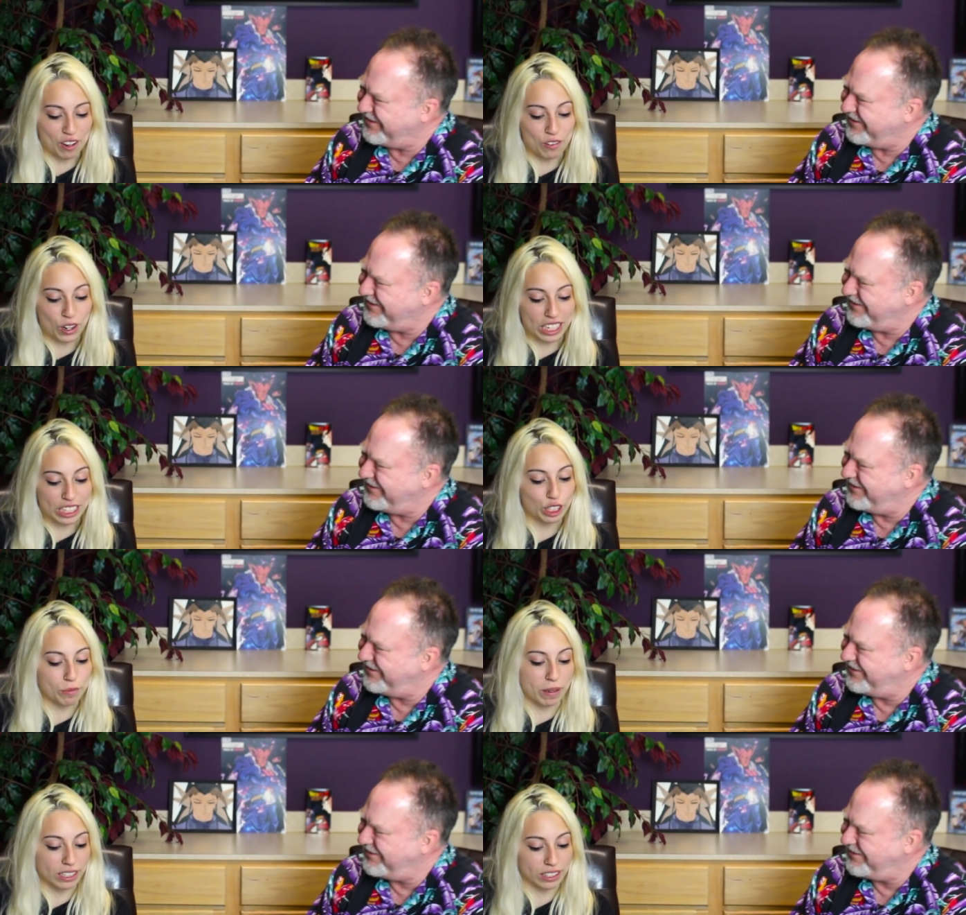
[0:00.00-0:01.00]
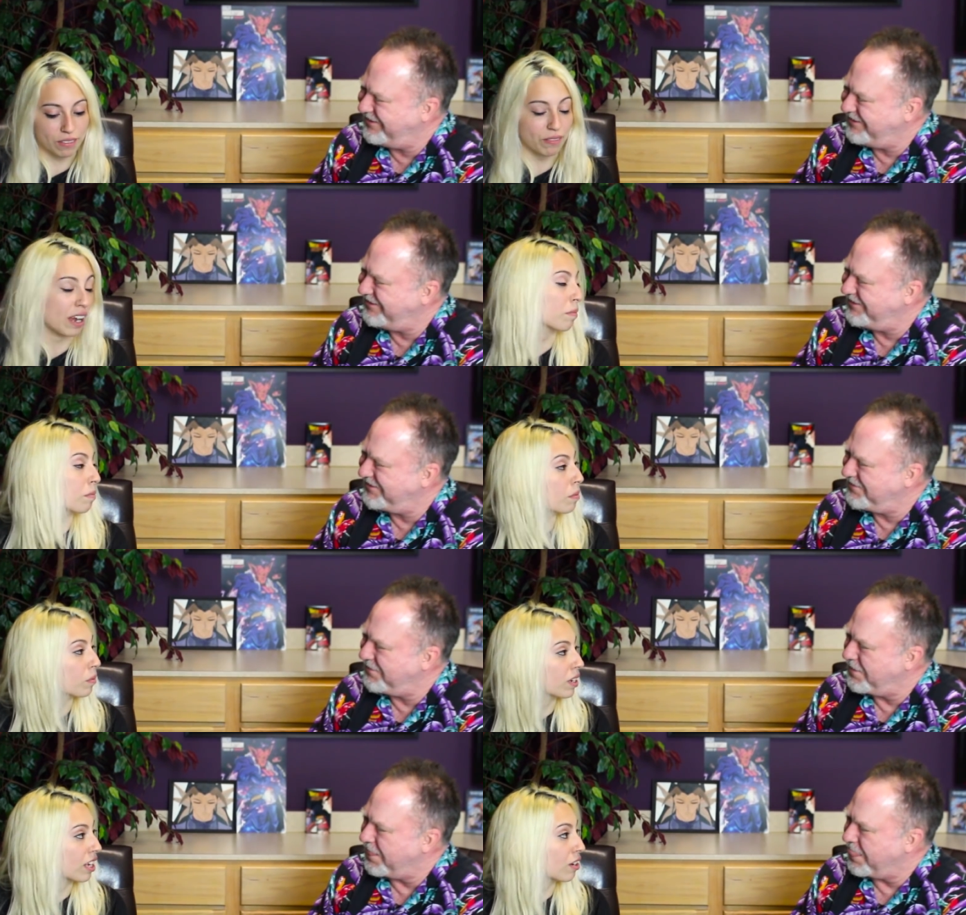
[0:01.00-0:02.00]
Speaker 1: is. What is the best fan
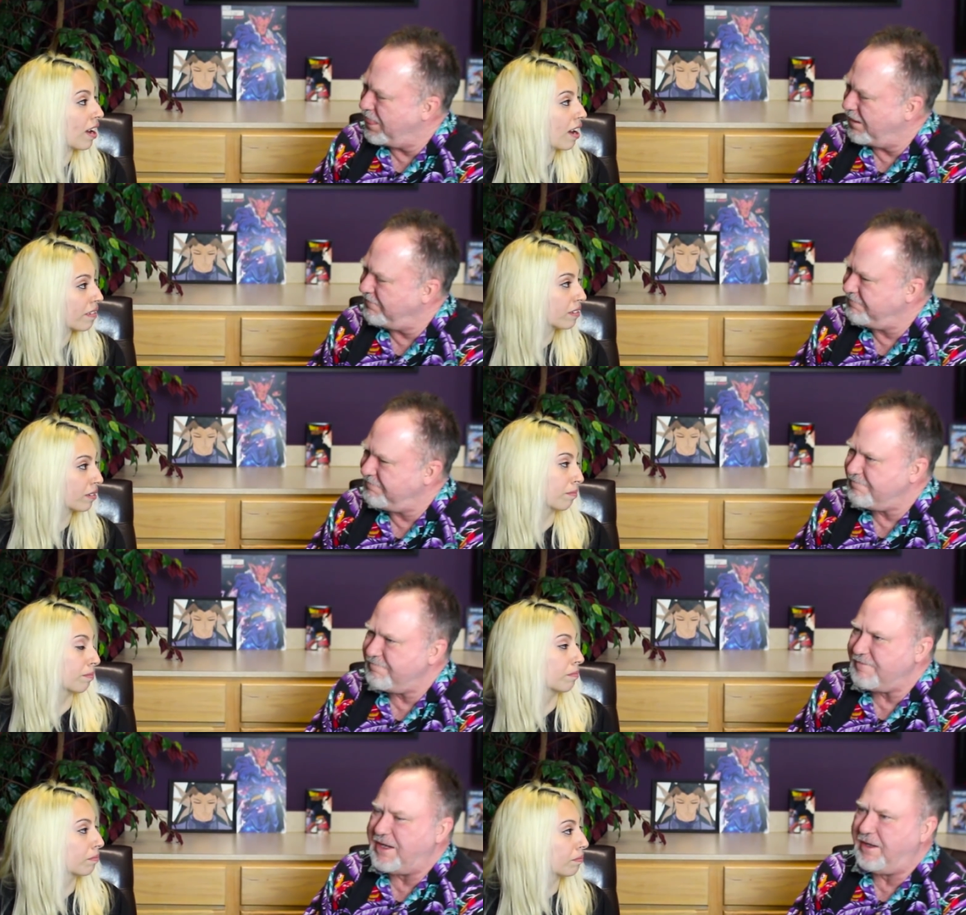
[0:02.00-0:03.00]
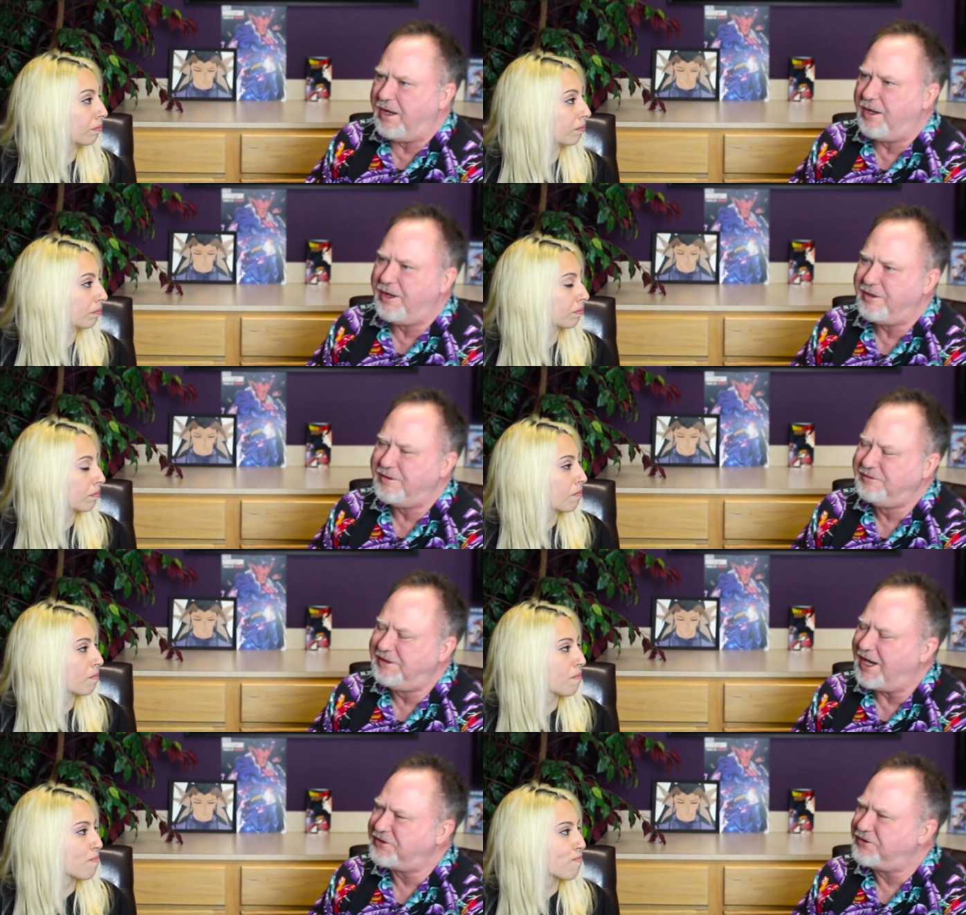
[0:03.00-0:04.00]
memory that you have?
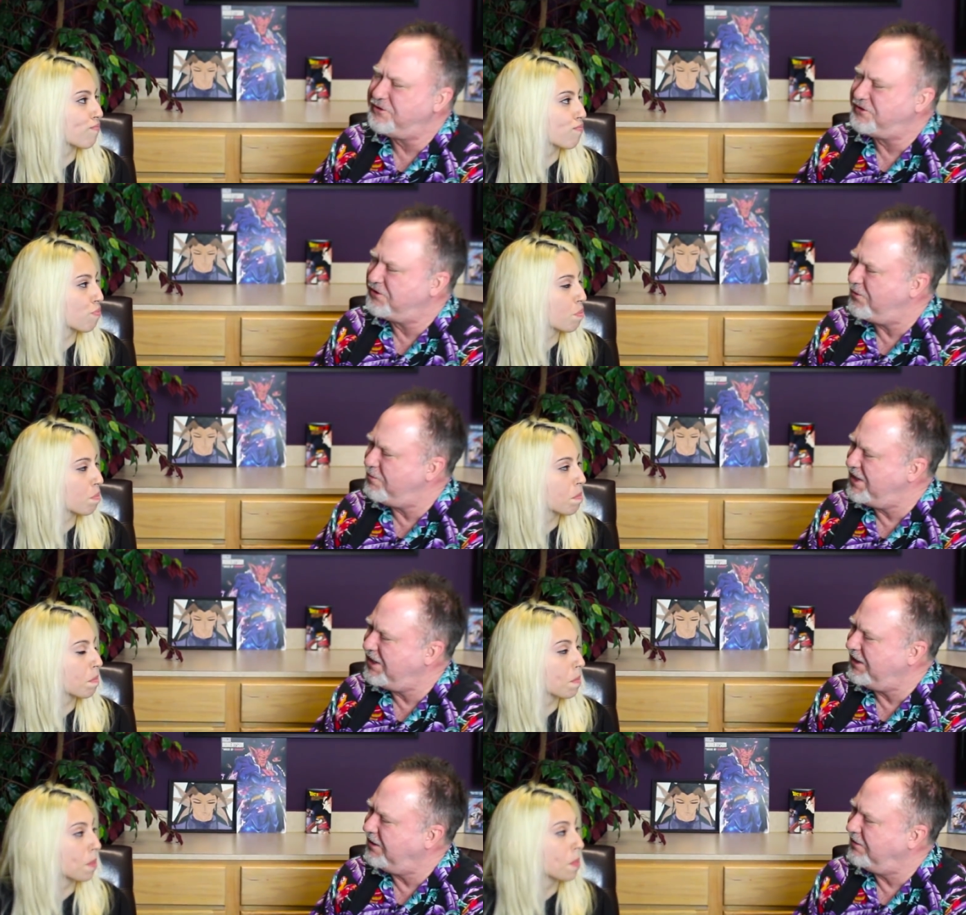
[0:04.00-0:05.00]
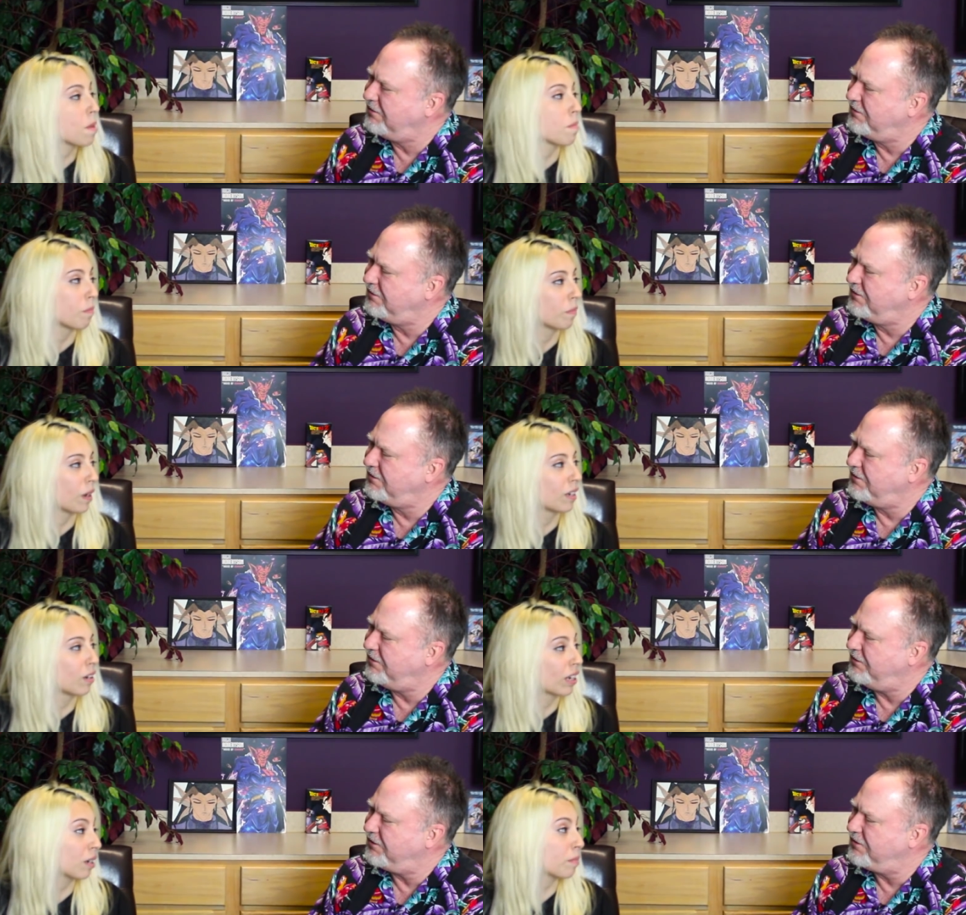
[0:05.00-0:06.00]
Speaker 2: Gosh, there's so many. I
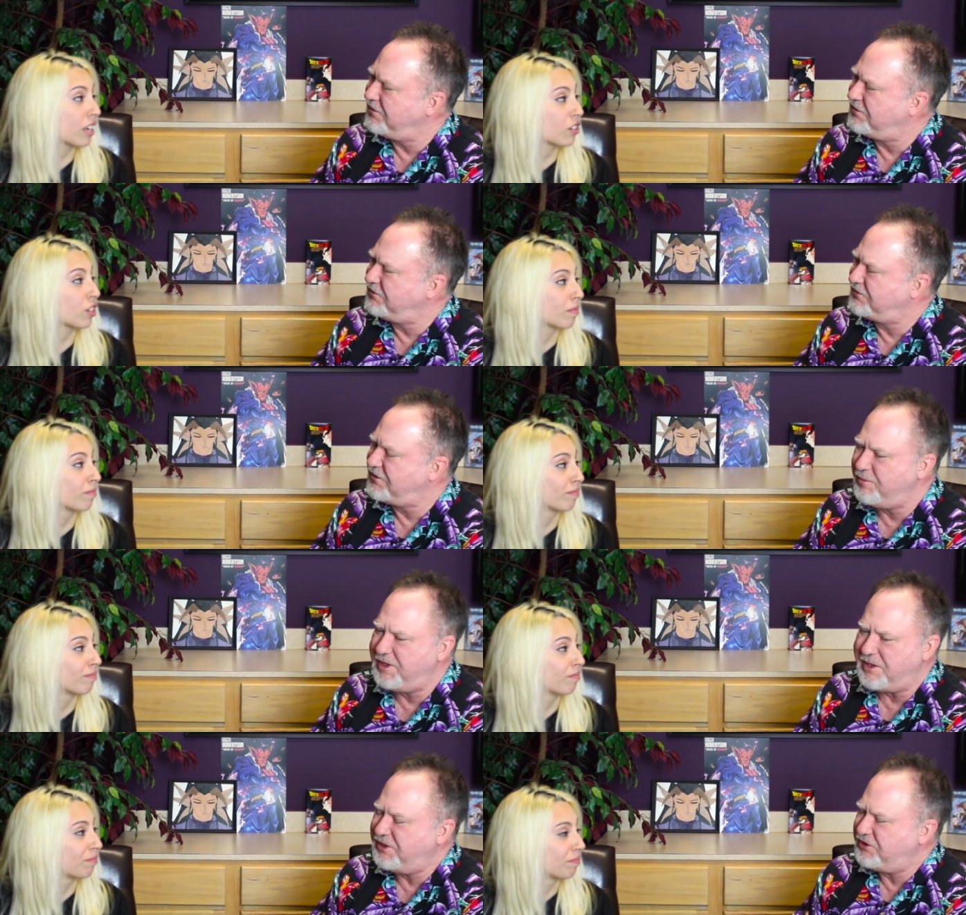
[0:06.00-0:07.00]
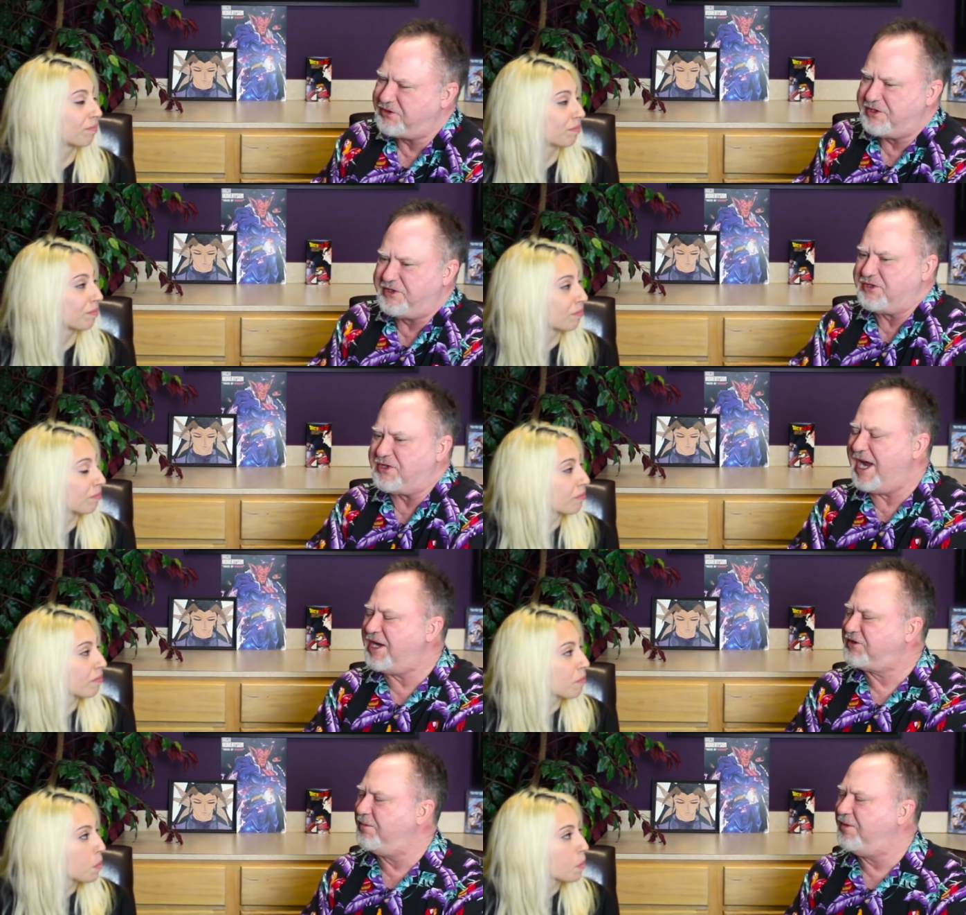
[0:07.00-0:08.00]
know, I can't imagine. There is so many. I mean, just at this
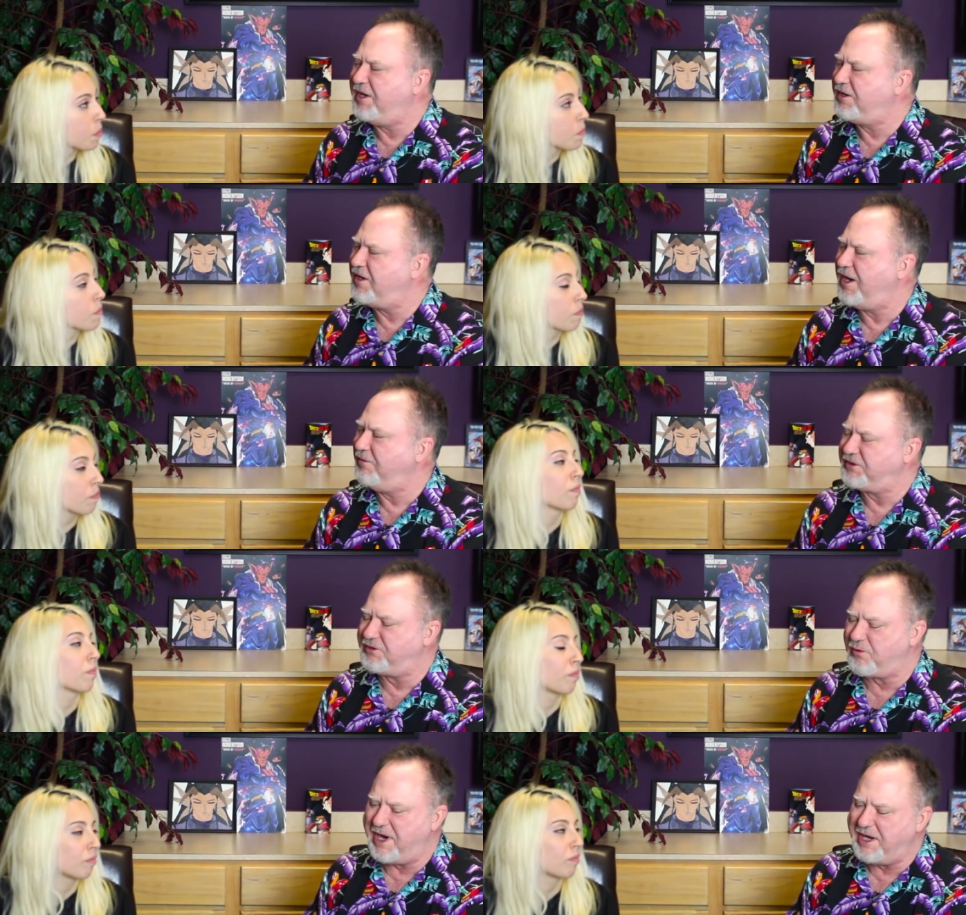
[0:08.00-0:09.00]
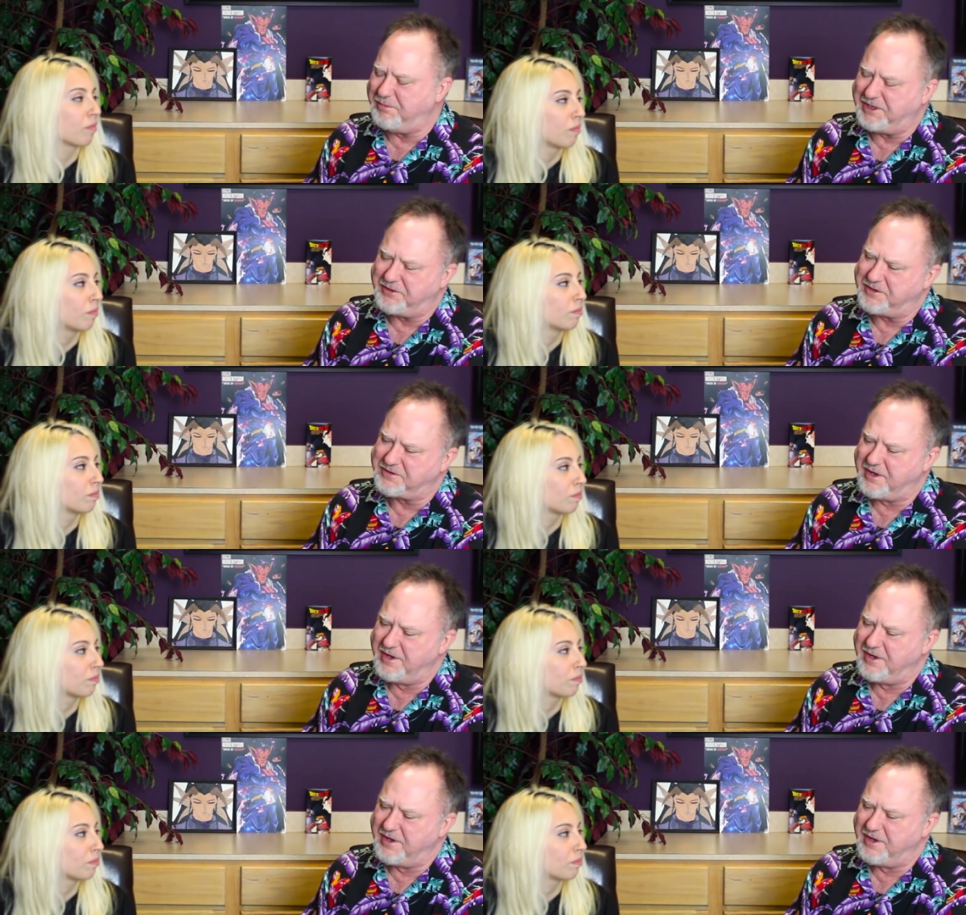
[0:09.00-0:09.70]
last Kamehameha Con was great because